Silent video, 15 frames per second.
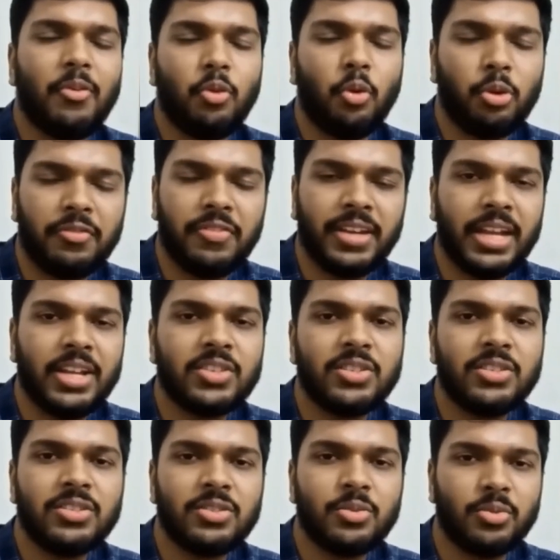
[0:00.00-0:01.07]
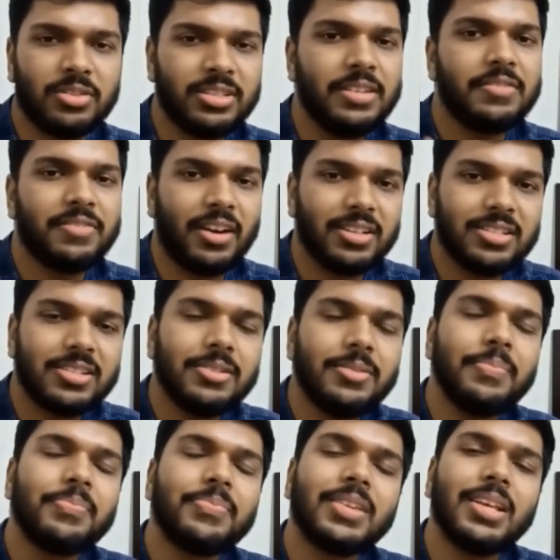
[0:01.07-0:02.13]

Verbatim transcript: for notifications to receive faster.